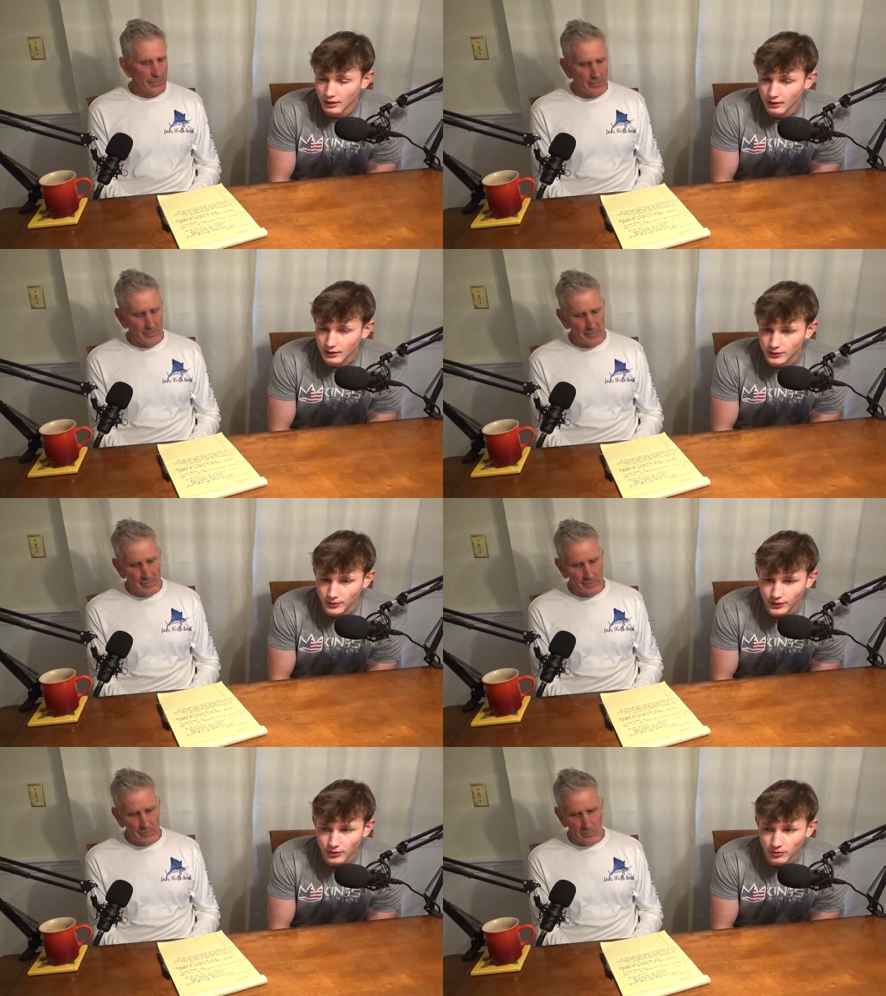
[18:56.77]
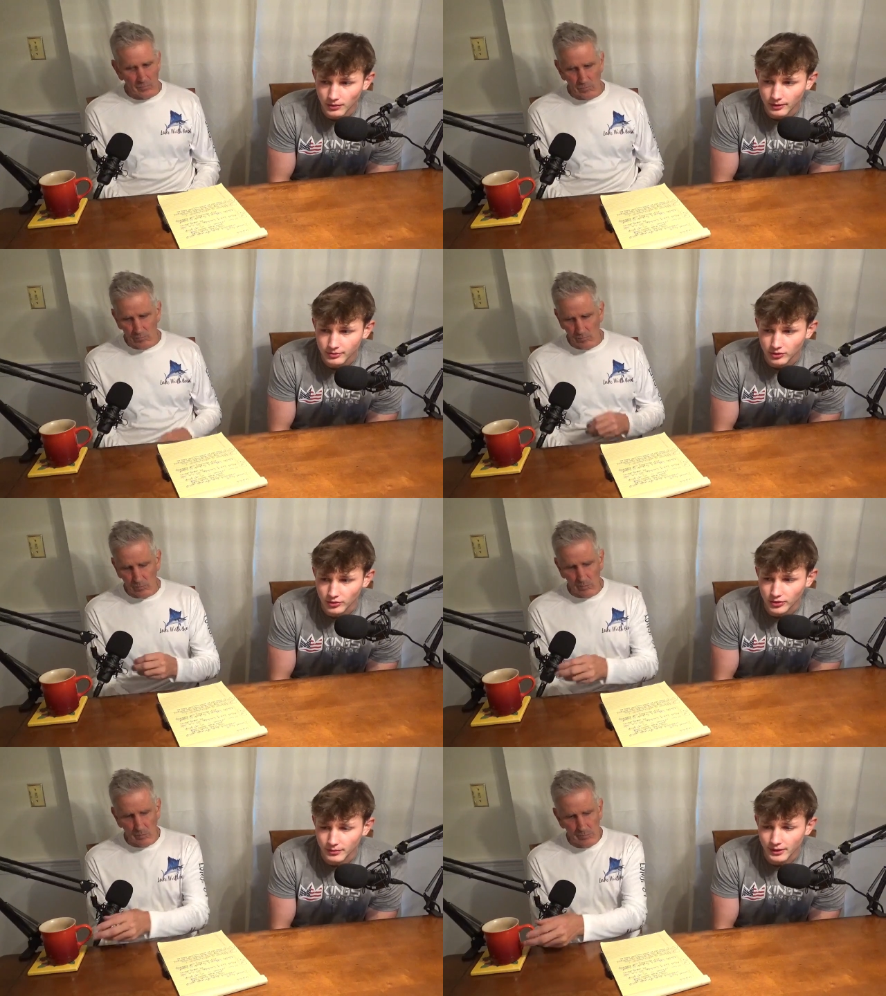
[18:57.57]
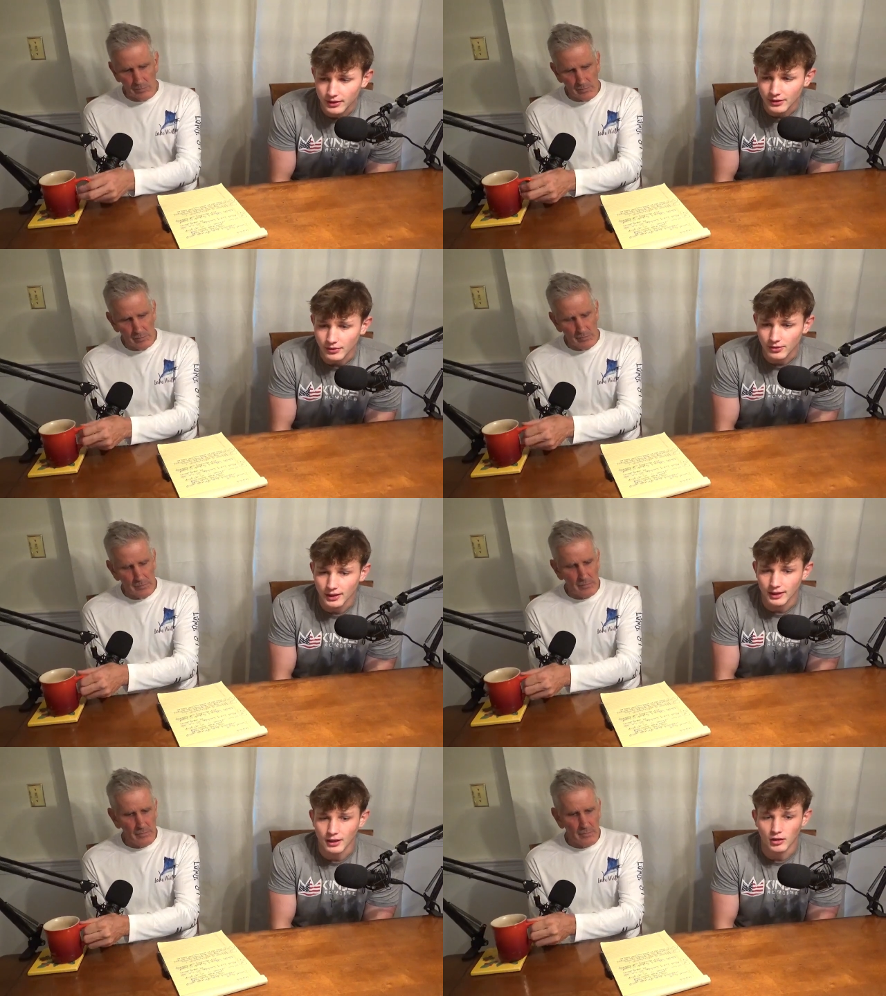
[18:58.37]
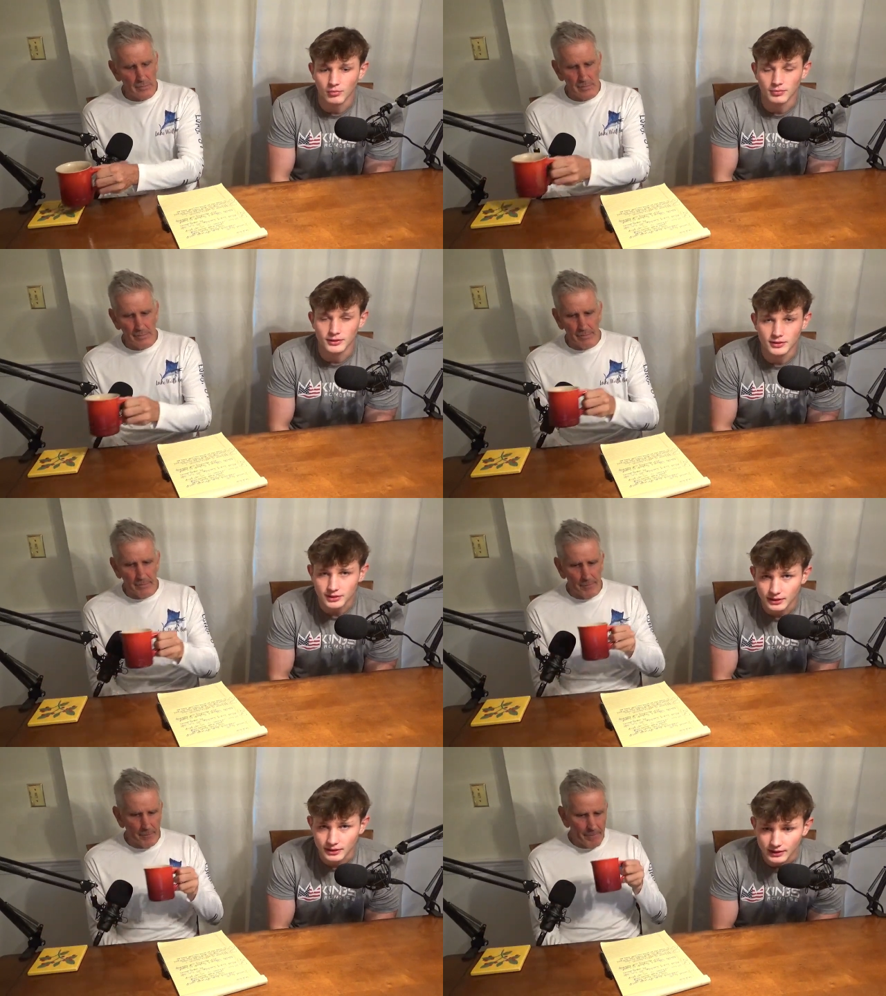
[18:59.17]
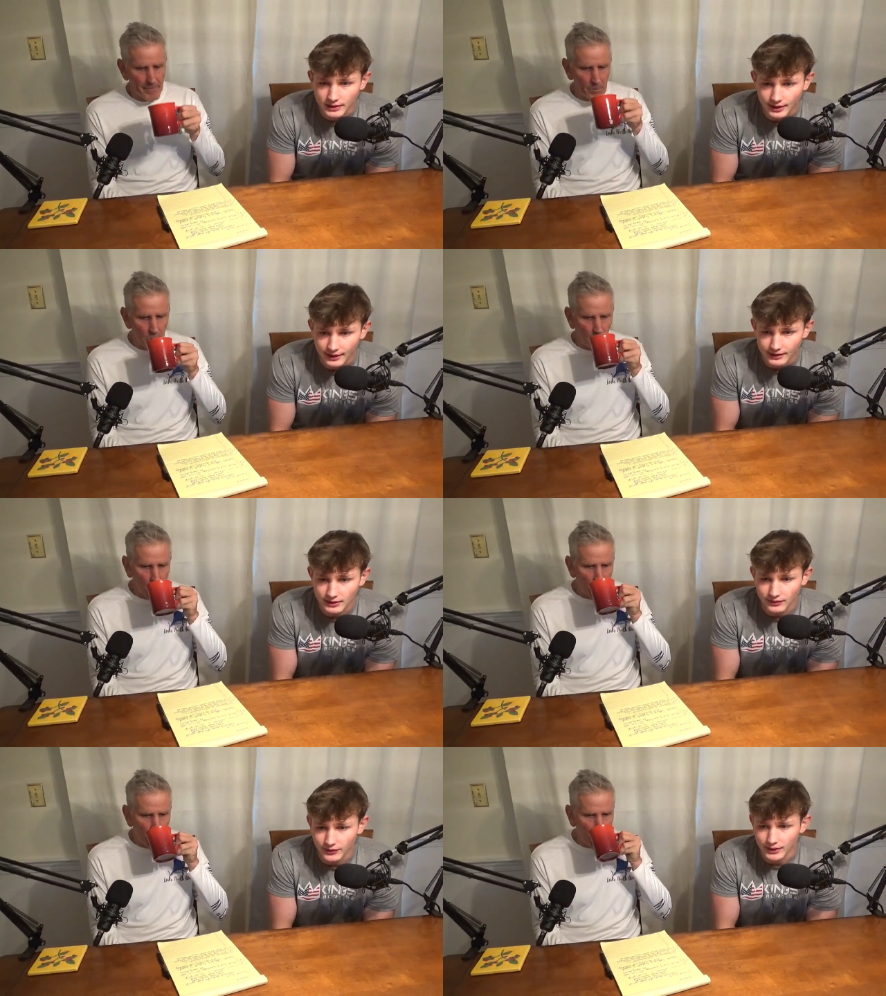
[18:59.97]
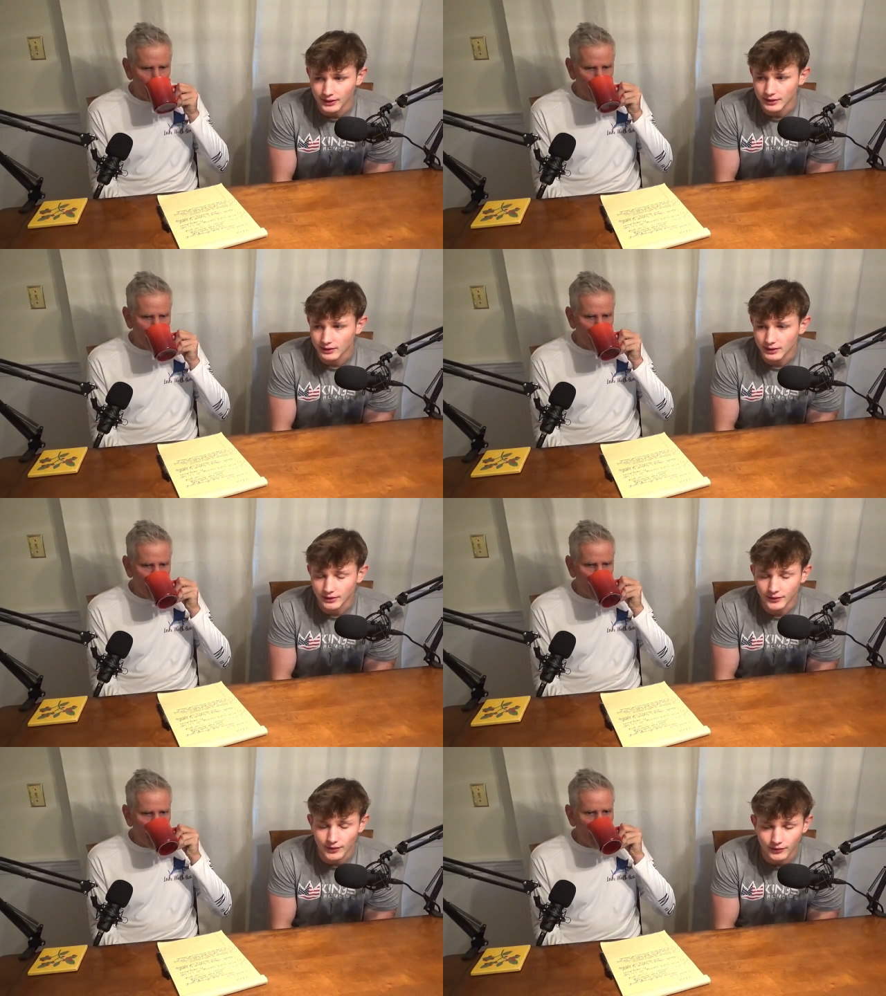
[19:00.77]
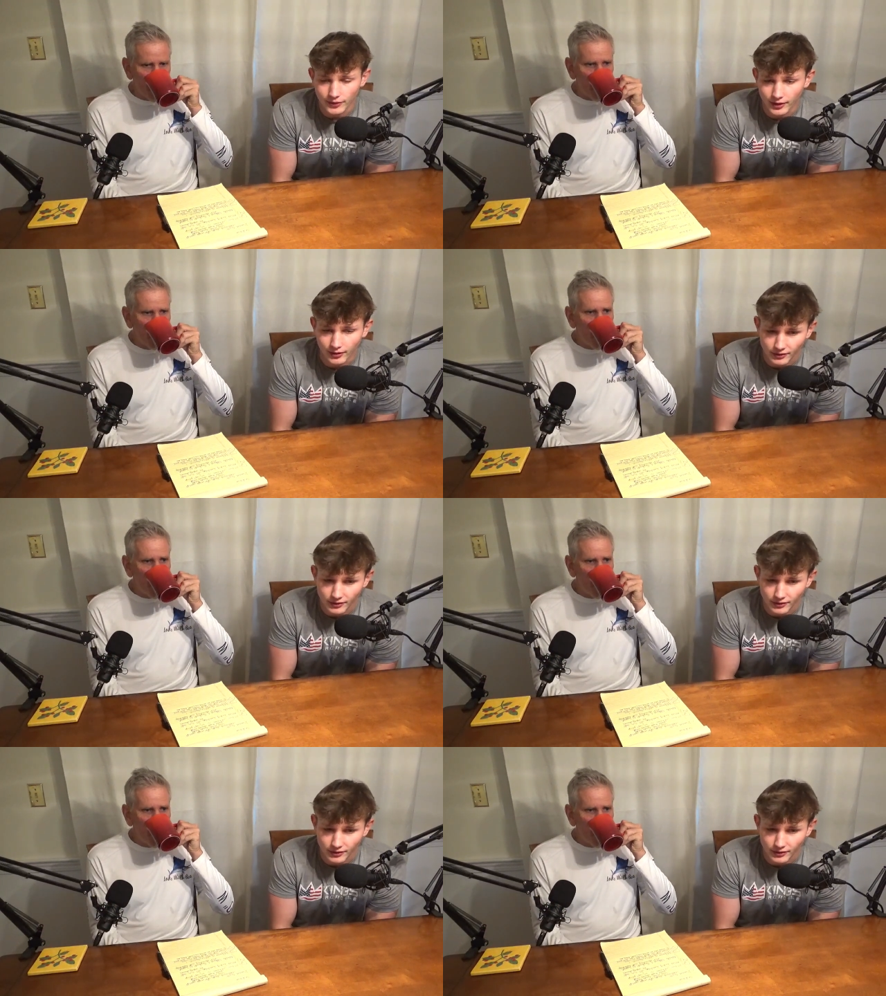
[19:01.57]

Speaker 1: Because when you open up social media, you can't help but see negativity, even if you're not